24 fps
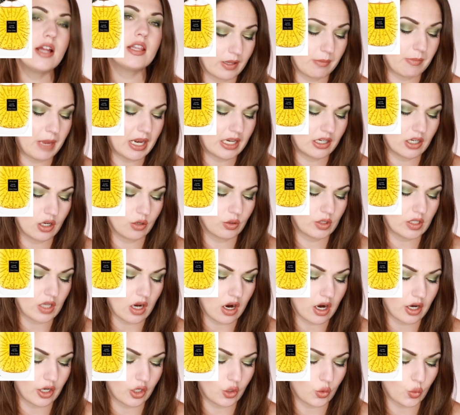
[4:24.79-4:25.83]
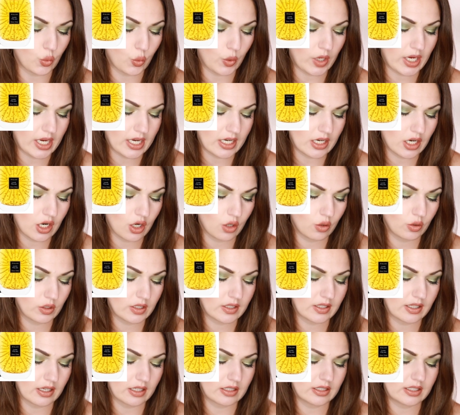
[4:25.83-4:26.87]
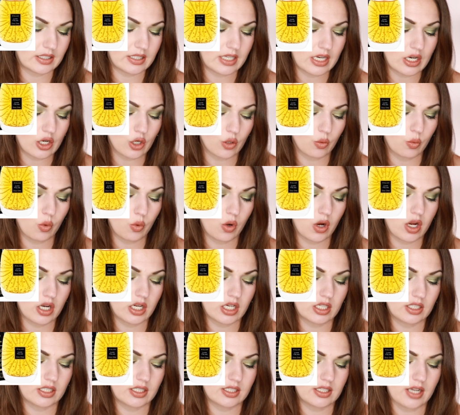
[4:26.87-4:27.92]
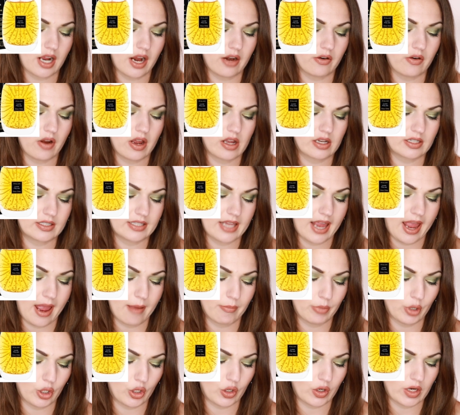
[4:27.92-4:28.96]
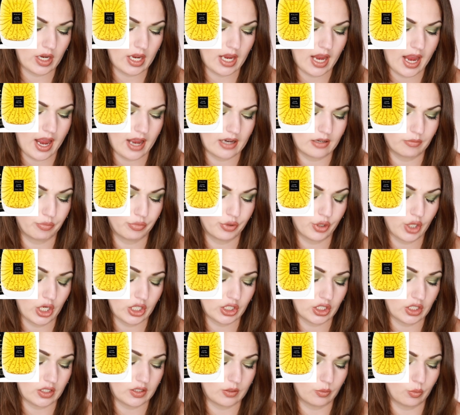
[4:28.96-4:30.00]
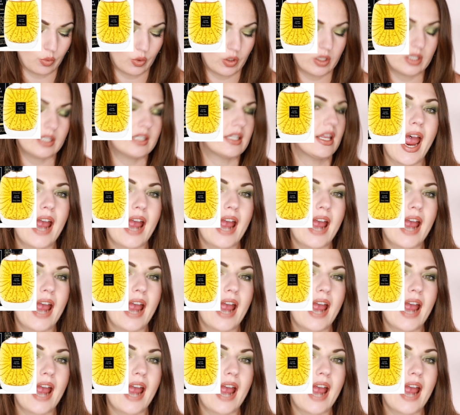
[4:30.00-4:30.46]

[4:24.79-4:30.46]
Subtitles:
The mid notes are green notes, cedarwood, styrax, ambergris, and precious woods.